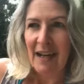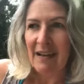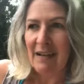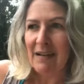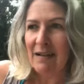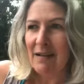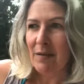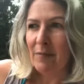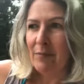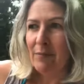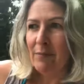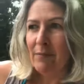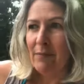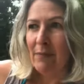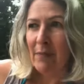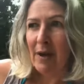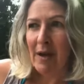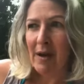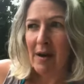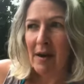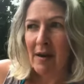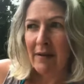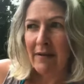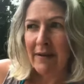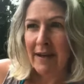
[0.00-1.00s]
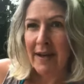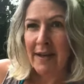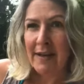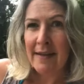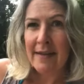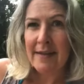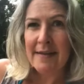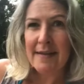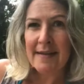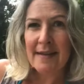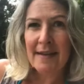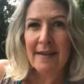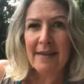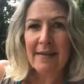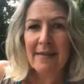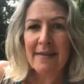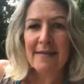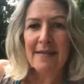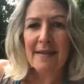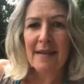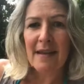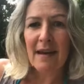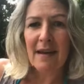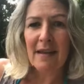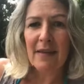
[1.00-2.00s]
my clients and
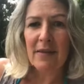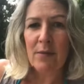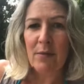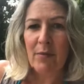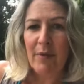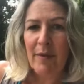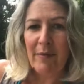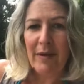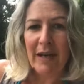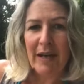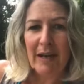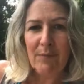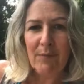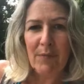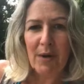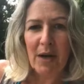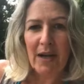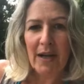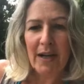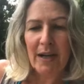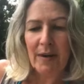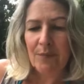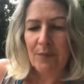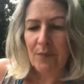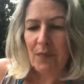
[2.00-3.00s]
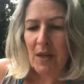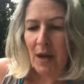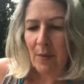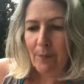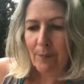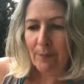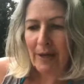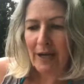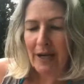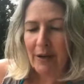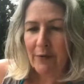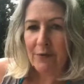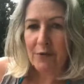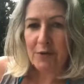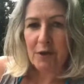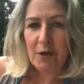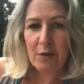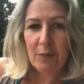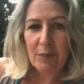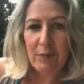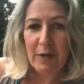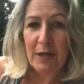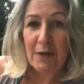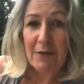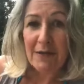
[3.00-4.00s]
the women in my Unbound
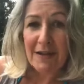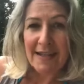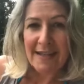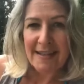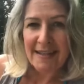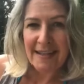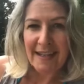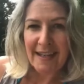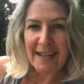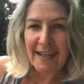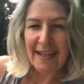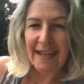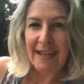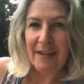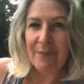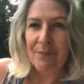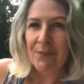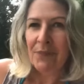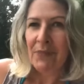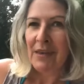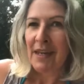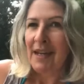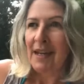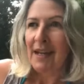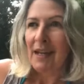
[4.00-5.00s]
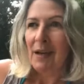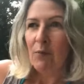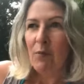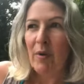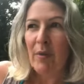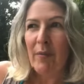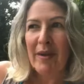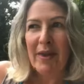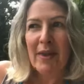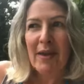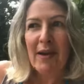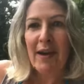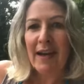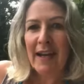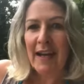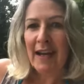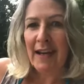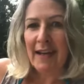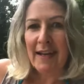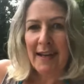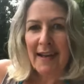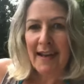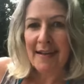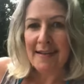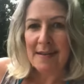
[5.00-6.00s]
community, women that I
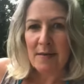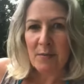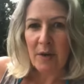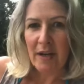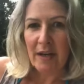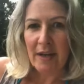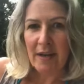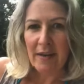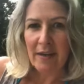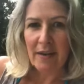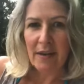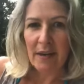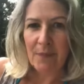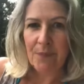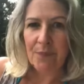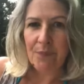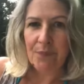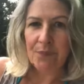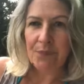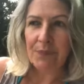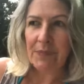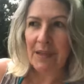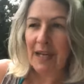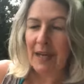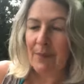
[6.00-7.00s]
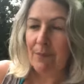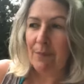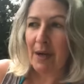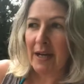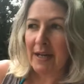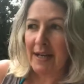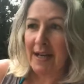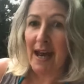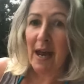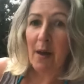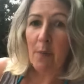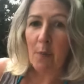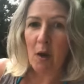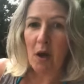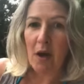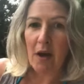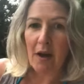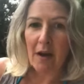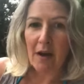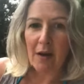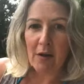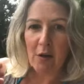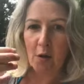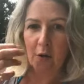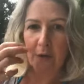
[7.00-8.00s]
connect with in my
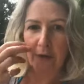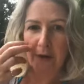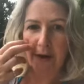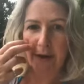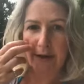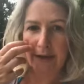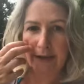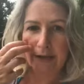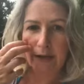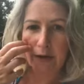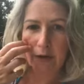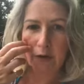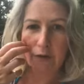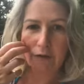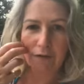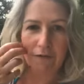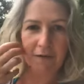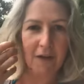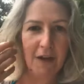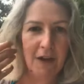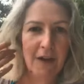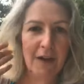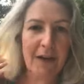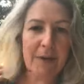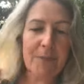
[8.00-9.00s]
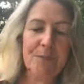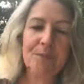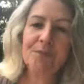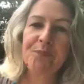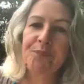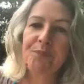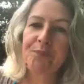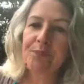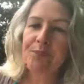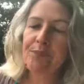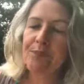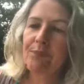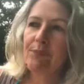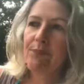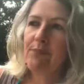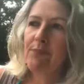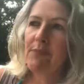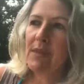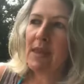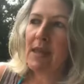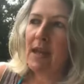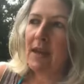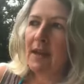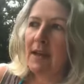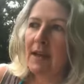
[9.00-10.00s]
network, online and offline.
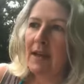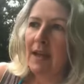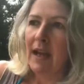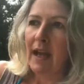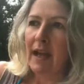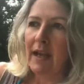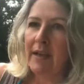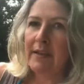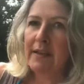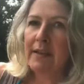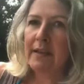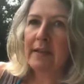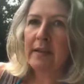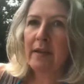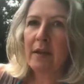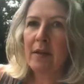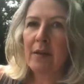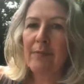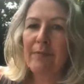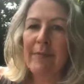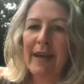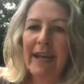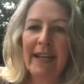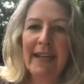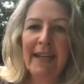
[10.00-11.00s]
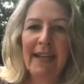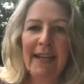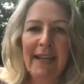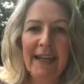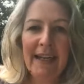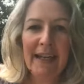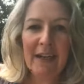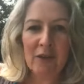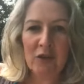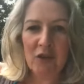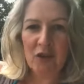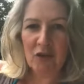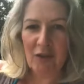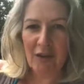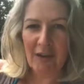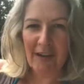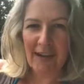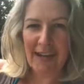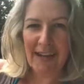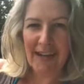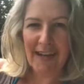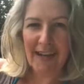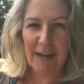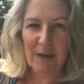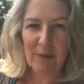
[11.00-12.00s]
And so many are
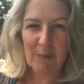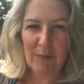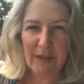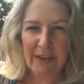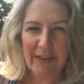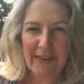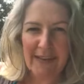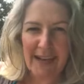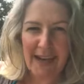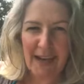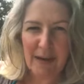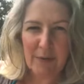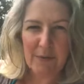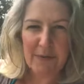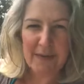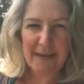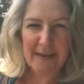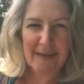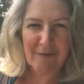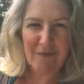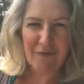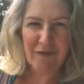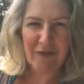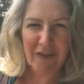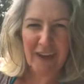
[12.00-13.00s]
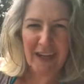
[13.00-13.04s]
struggling with doubts and